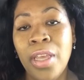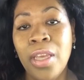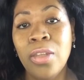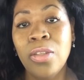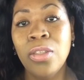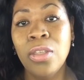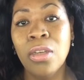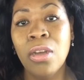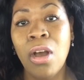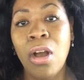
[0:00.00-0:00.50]

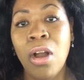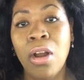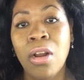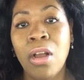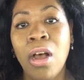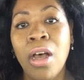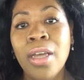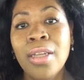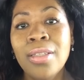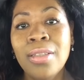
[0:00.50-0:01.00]
Instacart
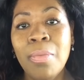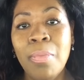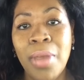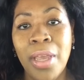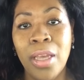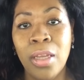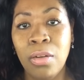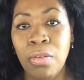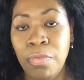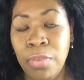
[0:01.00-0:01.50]

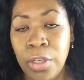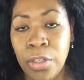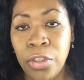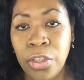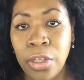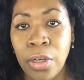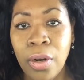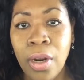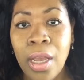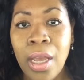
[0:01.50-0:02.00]
on-demand
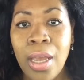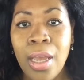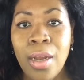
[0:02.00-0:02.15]
feature.